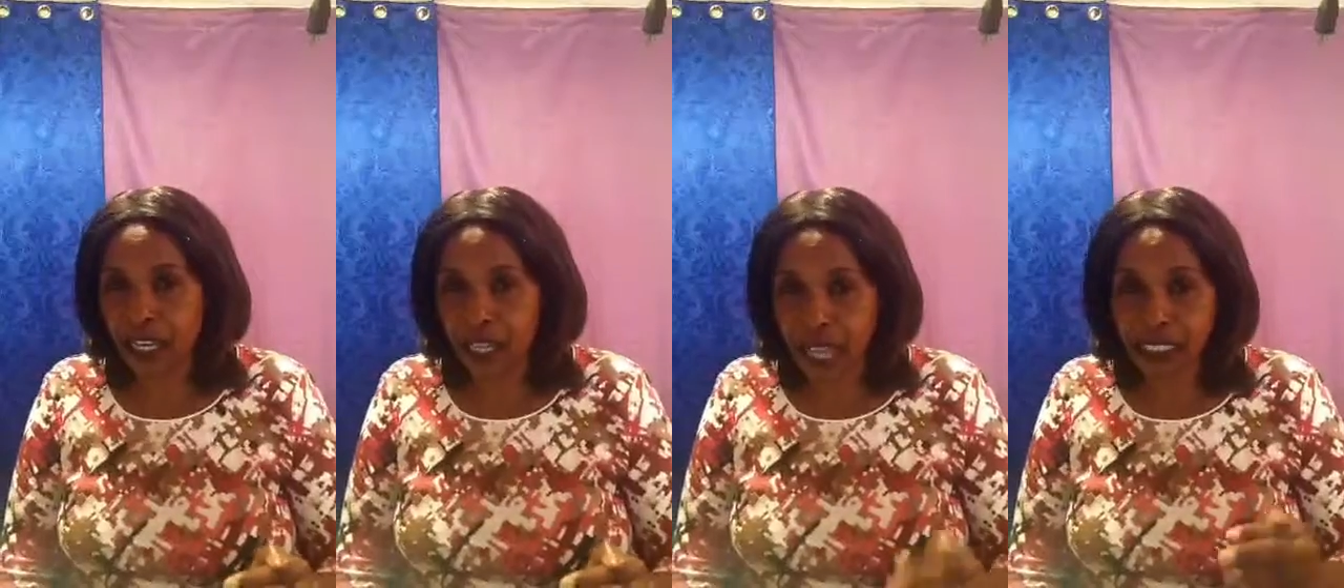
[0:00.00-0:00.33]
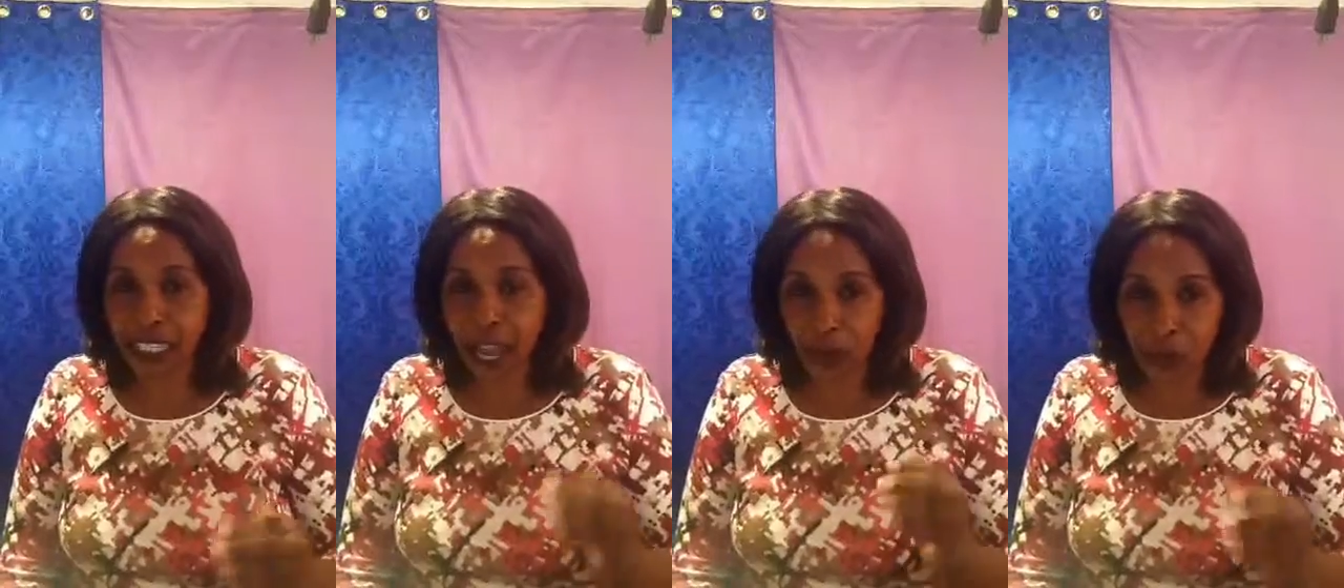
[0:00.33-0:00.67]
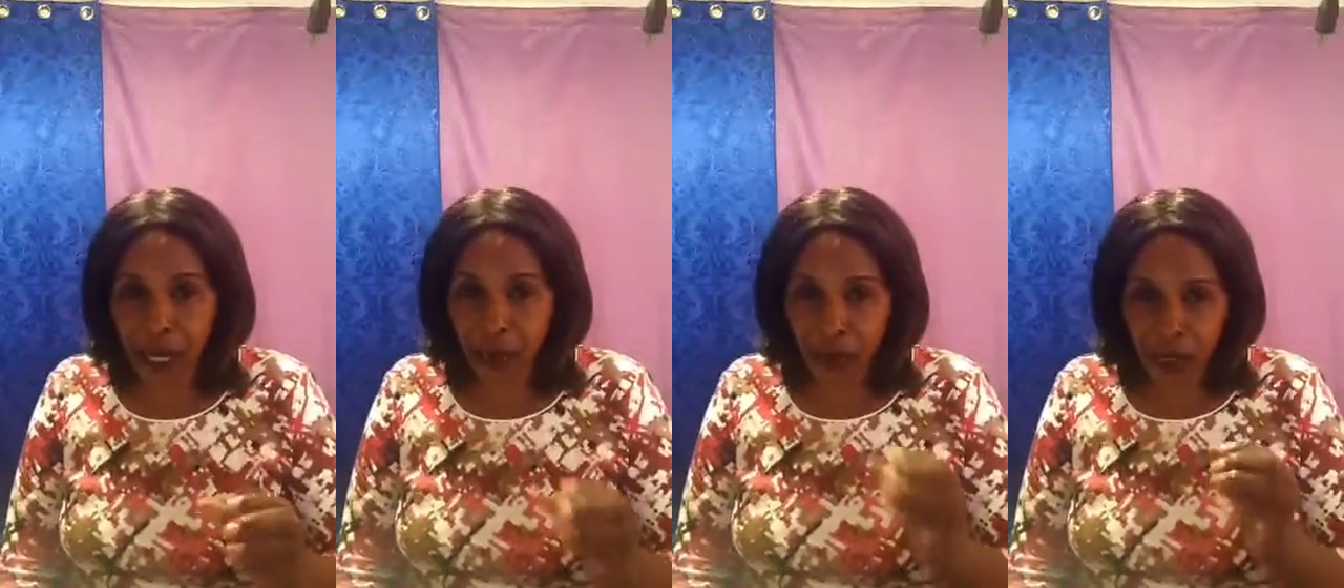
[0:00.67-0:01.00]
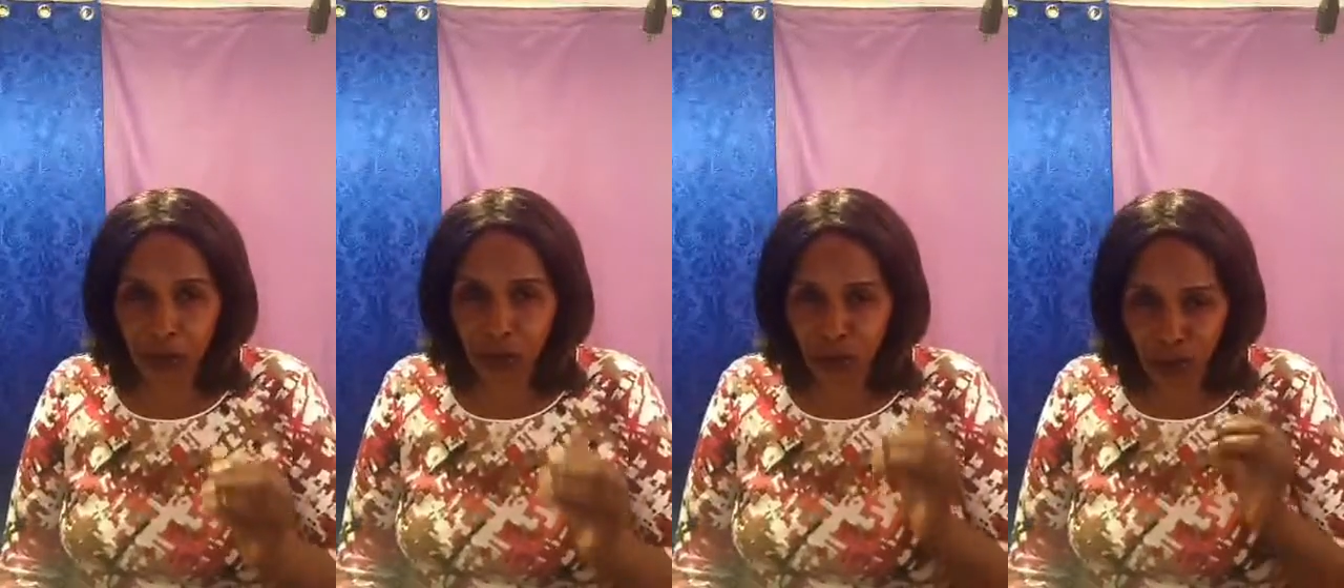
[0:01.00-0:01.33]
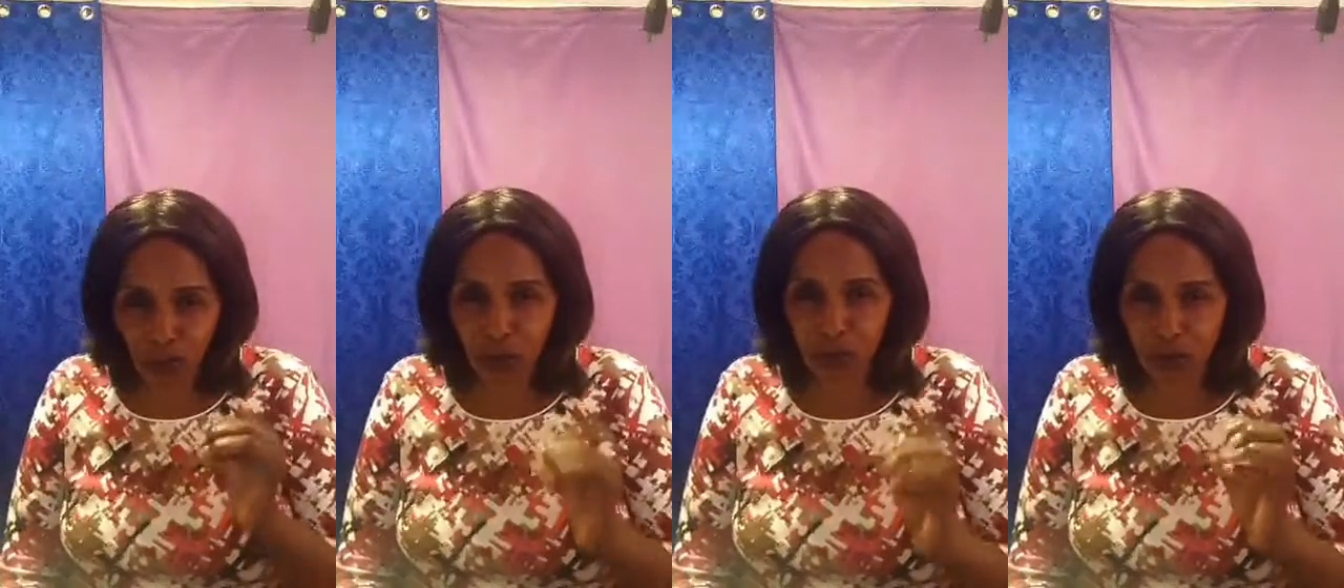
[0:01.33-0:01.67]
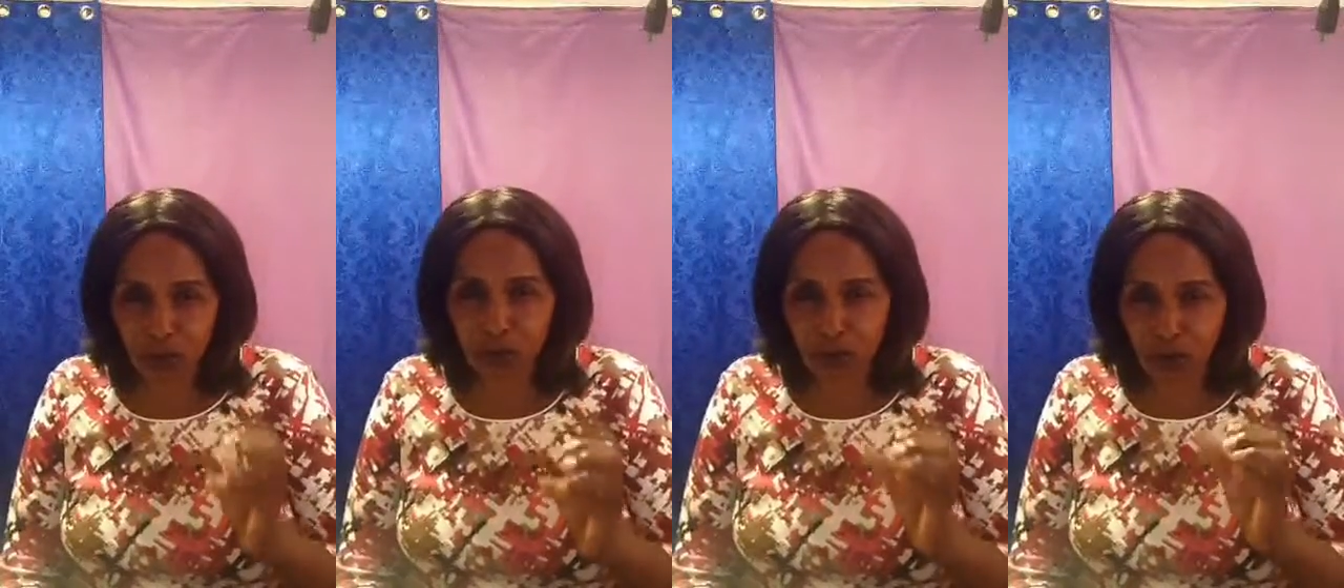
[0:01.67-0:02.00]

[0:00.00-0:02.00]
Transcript: That's how we are going to, to, to,